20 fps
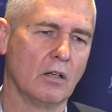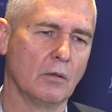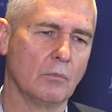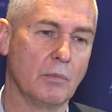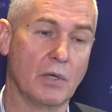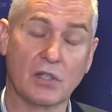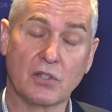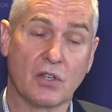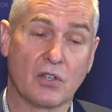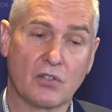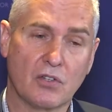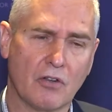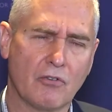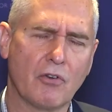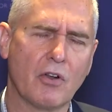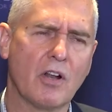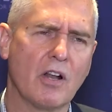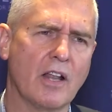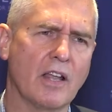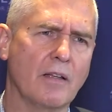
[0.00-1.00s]
business
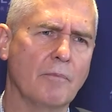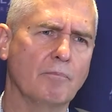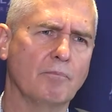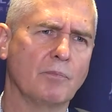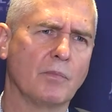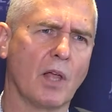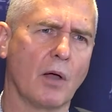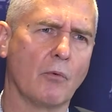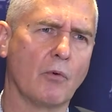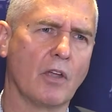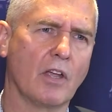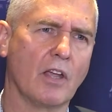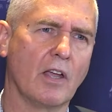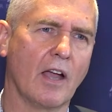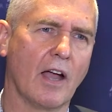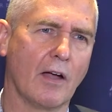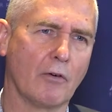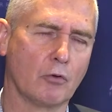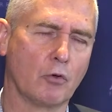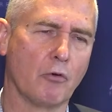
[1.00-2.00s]
differently, that we
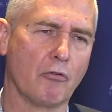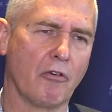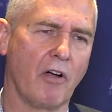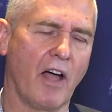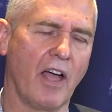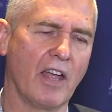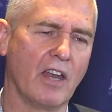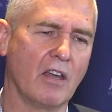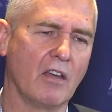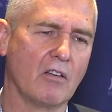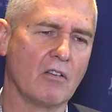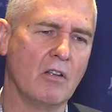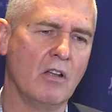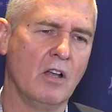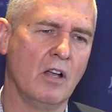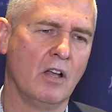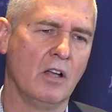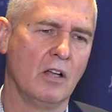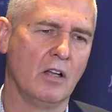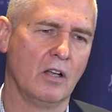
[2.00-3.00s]
have to find
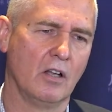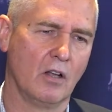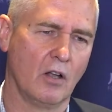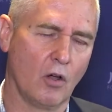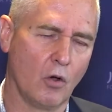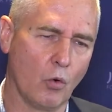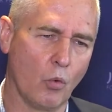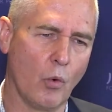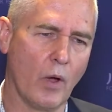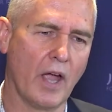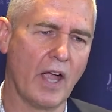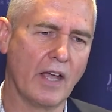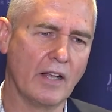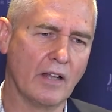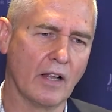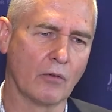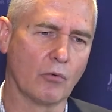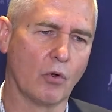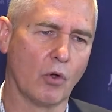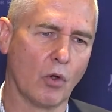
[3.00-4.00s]
a way
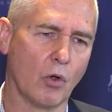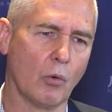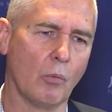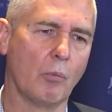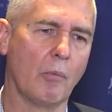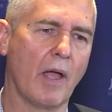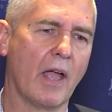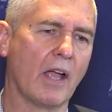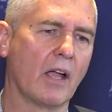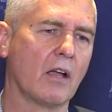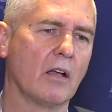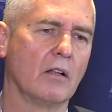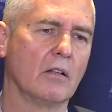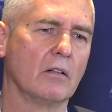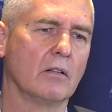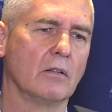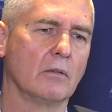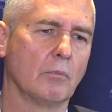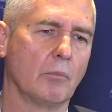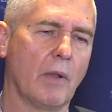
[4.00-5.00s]
that will make
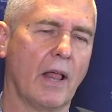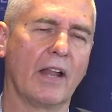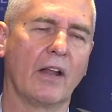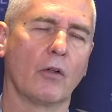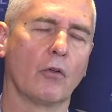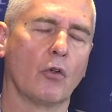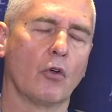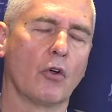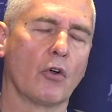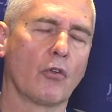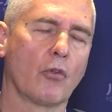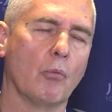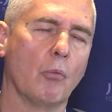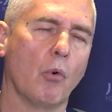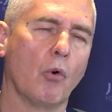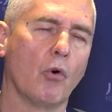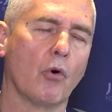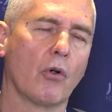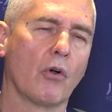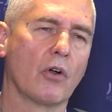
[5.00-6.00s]
planet Earth
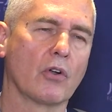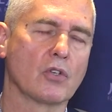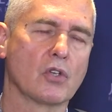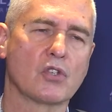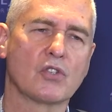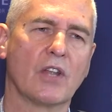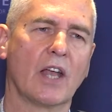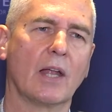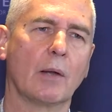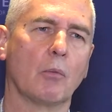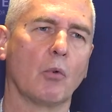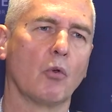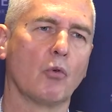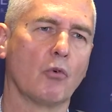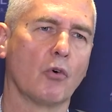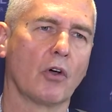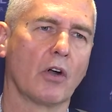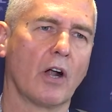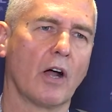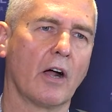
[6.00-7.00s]
more sustainable
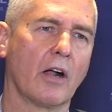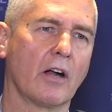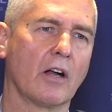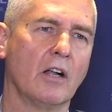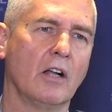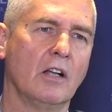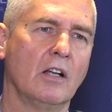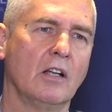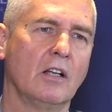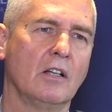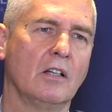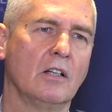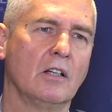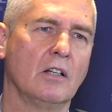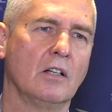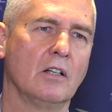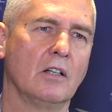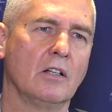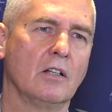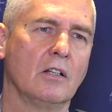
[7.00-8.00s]
for our
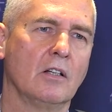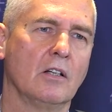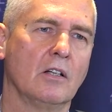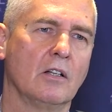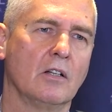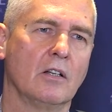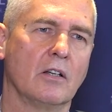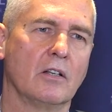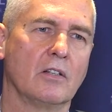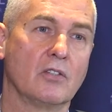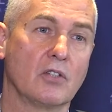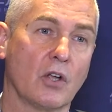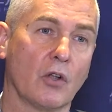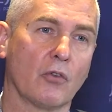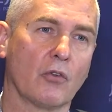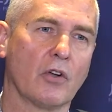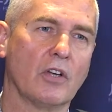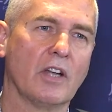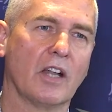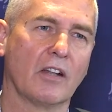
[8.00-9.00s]

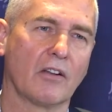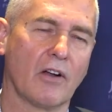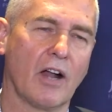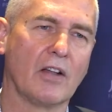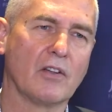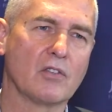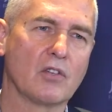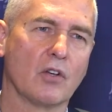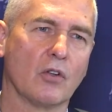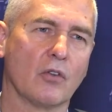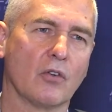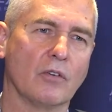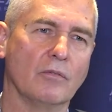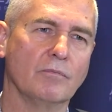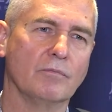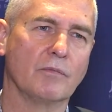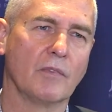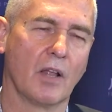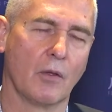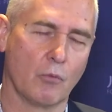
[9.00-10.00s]
children and
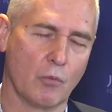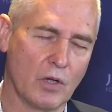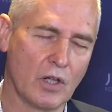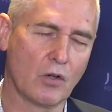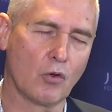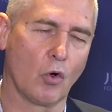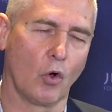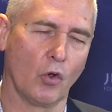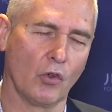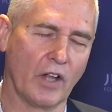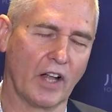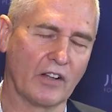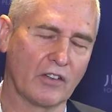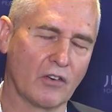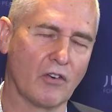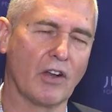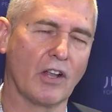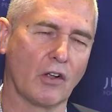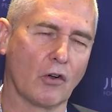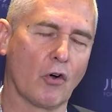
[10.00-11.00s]
grandchildren. And we call that
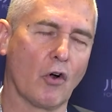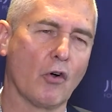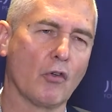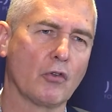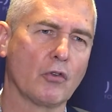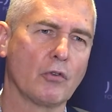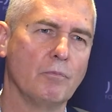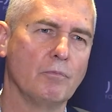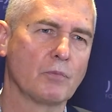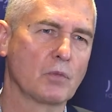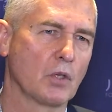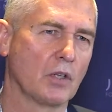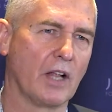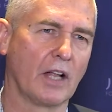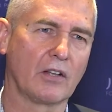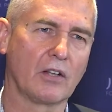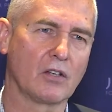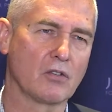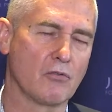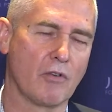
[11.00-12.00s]
green growth. So
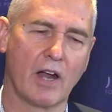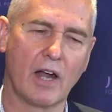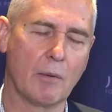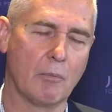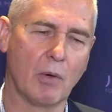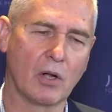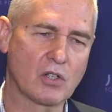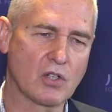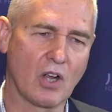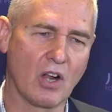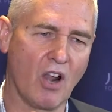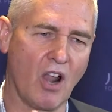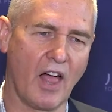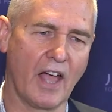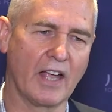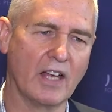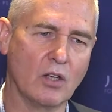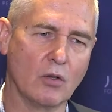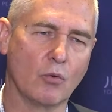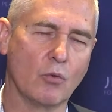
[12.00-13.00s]
that is very much
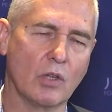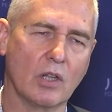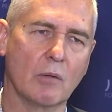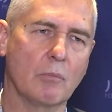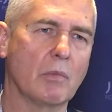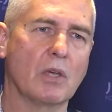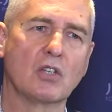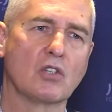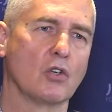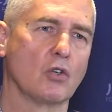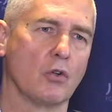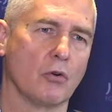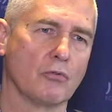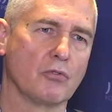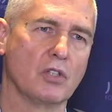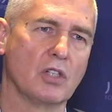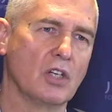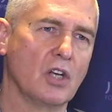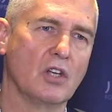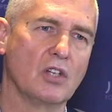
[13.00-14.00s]
aligned with the mission of
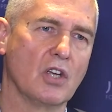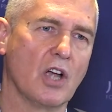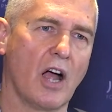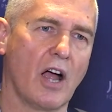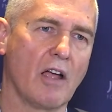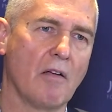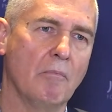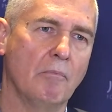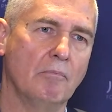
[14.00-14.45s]
GGGI.